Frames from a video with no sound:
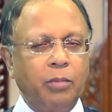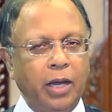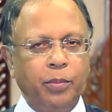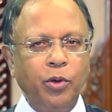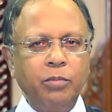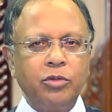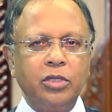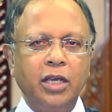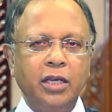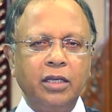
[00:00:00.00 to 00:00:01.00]
My poem
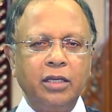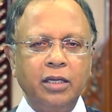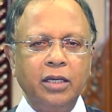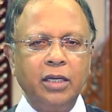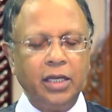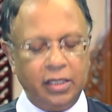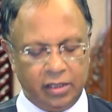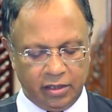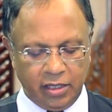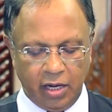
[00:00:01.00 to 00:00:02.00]
today is
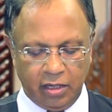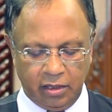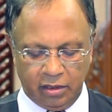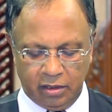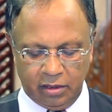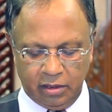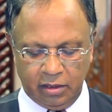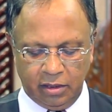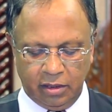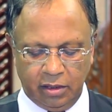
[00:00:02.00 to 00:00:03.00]
entitled
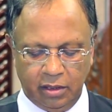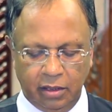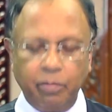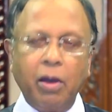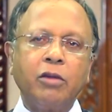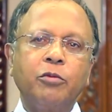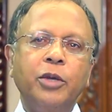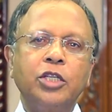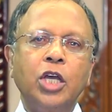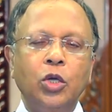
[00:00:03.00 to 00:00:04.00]
Pathway
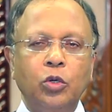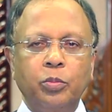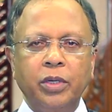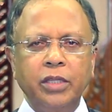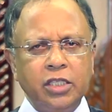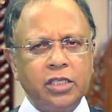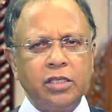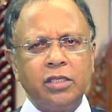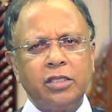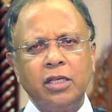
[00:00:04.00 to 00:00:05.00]
to Hope, and this
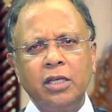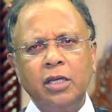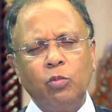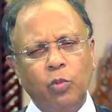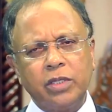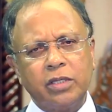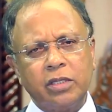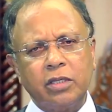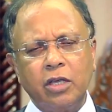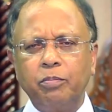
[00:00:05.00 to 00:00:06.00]

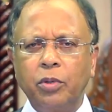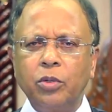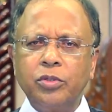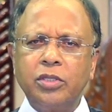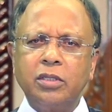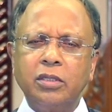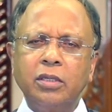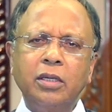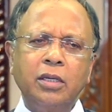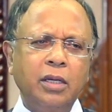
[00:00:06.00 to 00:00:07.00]
was composed
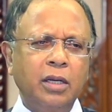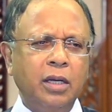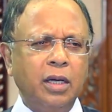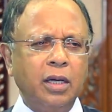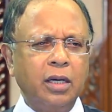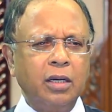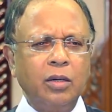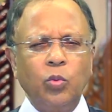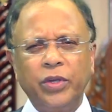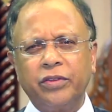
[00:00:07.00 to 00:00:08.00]

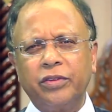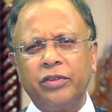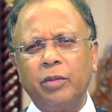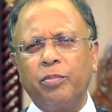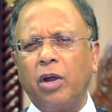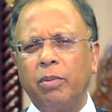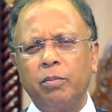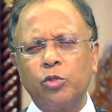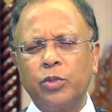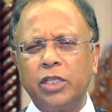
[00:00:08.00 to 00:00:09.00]
with the
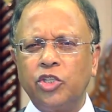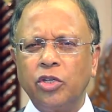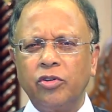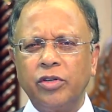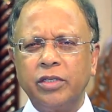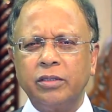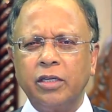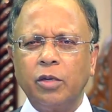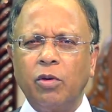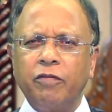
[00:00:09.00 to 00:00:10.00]
problems with the children
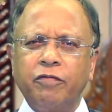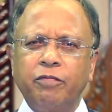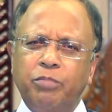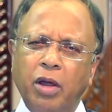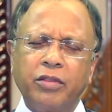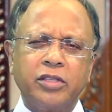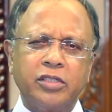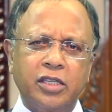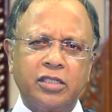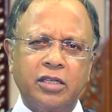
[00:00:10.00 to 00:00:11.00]
and our brothers and
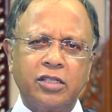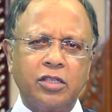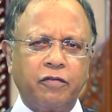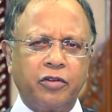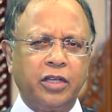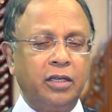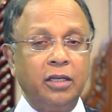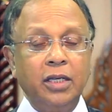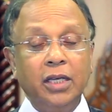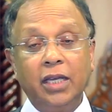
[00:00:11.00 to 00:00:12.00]
sisters suffering
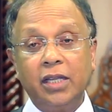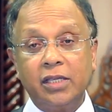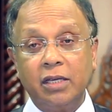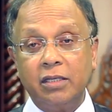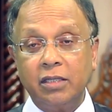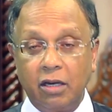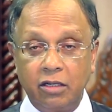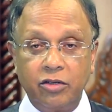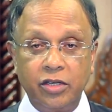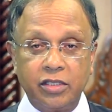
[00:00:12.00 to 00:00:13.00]
in certain
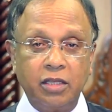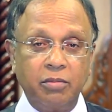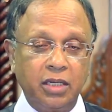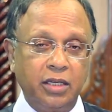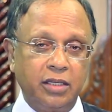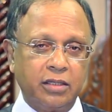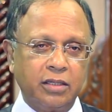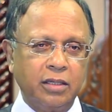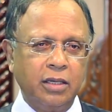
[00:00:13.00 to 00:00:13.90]
countries in the Middle East,